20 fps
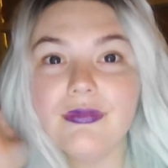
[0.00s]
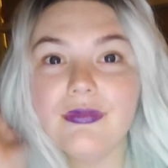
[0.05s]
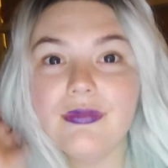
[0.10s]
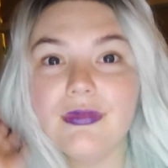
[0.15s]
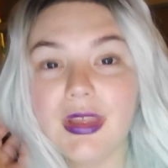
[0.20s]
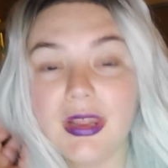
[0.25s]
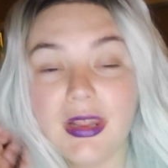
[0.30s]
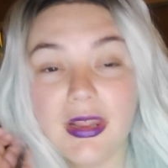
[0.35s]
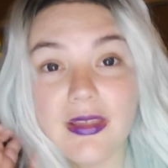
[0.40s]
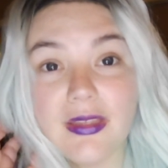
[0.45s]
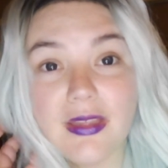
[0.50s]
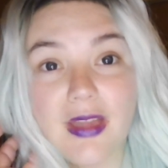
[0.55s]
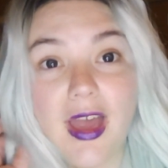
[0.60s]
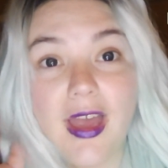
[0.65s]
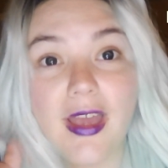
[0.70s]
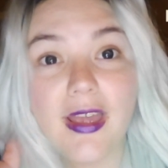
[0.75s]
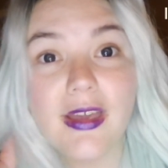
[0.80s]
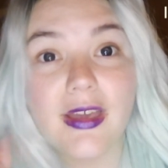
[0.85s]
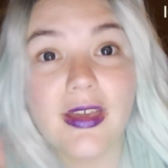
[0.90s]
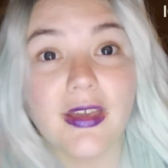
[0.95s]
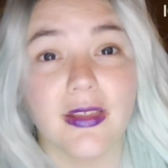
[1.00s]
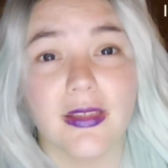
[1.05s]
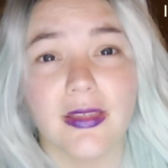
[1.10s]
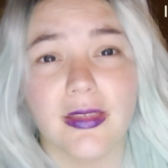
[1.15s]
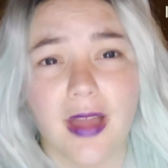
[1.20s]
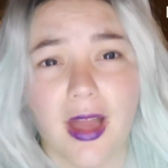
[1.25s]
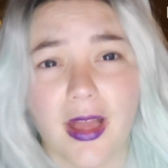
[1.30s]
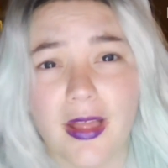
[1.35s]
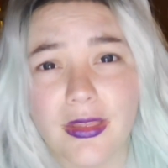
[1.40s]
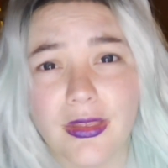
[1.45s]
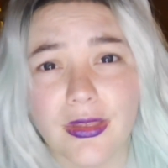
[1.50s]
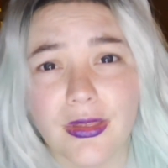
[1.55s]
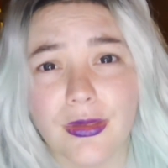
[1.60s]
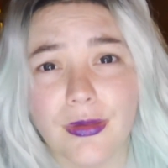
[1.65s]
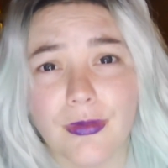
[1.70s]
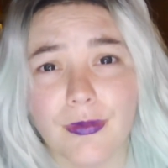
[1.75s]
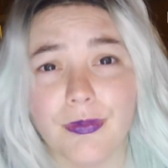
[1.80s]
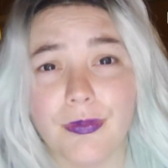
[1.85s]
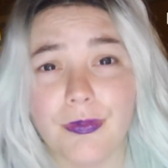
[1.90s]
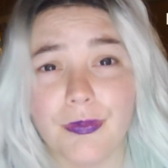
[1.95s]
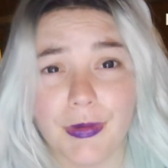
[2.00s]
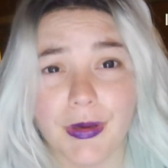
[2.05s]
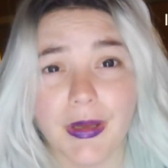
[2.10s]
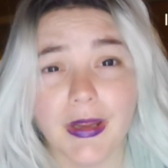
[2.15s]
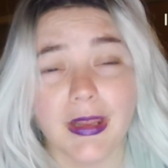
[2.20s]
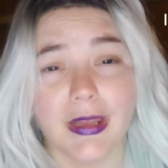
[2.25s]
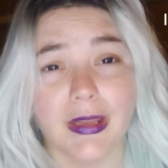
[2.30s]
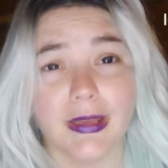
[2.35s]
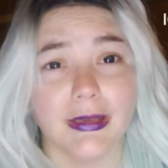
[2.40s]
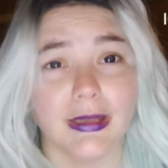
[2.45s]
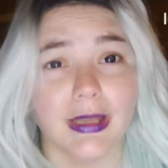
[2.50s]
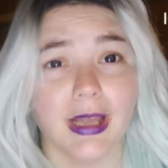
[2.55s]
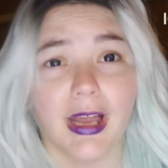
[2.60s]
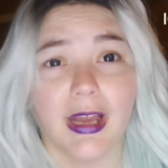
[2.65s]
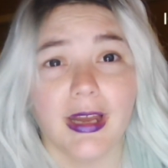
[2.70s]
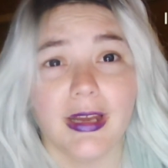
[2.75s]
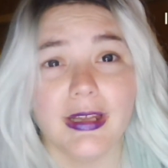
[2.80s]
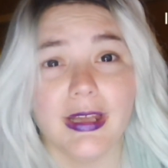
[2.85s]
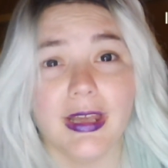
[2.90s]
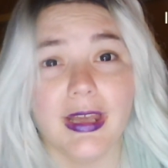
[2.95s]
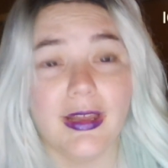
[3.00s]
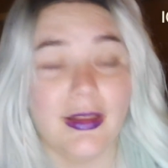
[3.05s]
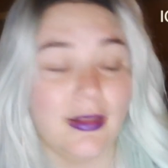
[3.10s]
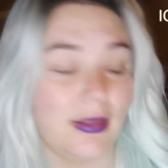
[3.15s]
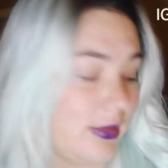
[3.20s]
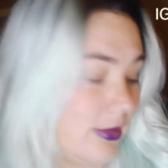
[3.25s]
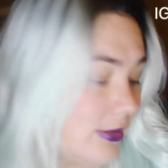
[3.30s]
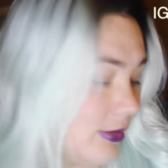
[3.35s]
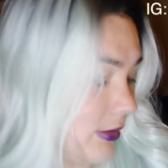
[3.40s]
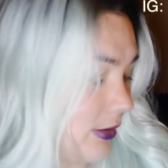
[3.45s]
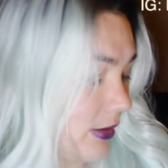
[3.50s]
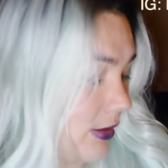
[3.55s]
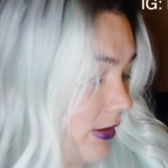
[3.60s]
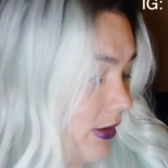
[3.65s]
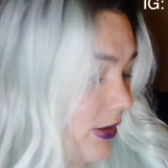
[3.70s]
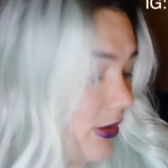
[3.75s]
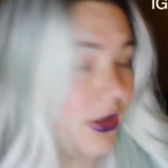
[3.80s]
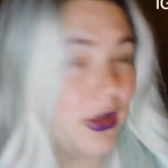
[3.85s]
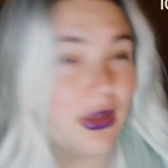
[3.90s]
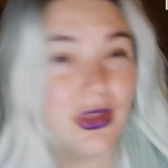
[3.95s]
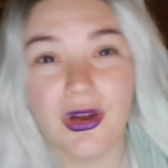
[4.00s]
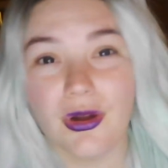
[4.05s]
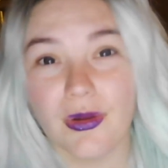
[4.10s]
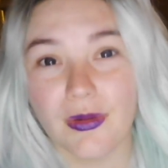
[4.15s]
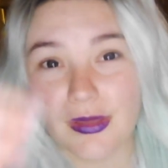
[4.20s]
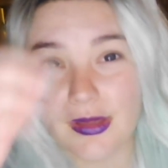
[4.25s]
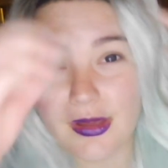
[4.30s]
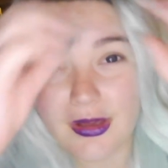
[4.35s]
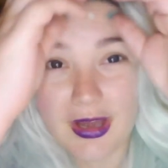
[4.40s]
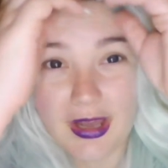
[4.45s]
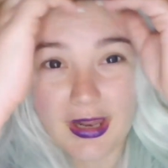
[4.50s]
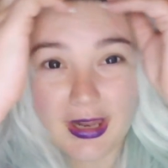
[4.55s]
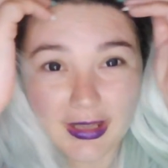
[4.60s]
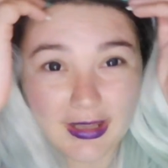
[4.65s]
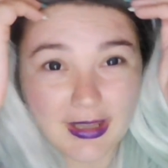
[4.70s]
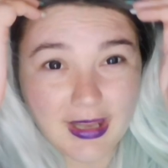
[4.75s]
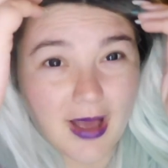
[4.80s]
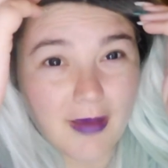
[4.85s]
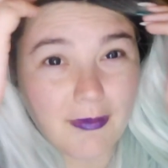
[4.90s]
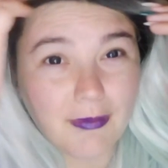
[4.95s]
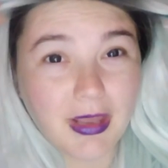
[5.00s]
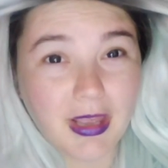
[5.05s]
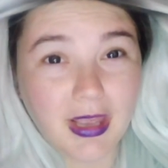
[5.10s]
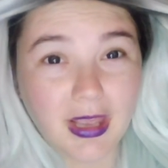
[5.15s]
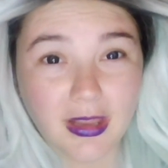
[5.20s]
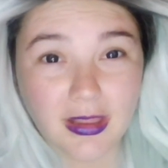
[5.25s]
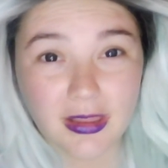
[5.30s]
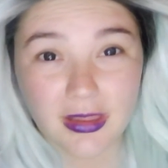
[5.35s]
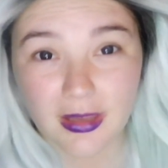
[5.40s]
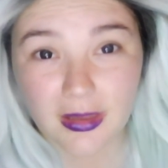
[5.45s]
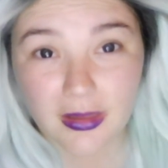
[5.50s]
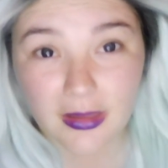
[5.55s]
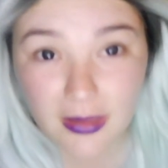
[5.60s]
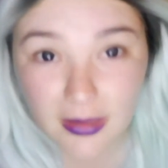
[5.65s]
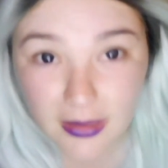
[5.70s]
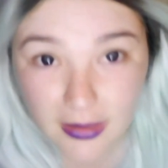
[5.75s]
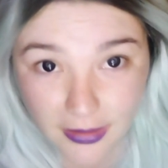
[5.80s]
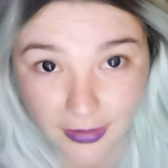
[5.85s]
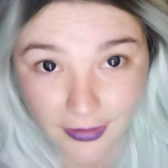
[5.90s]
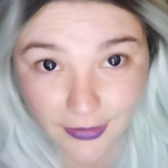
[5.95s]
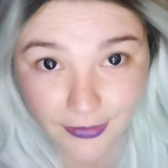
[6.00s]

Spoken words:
to this day it stands brilliant. Like, it's, you know, it's not got any damage, it's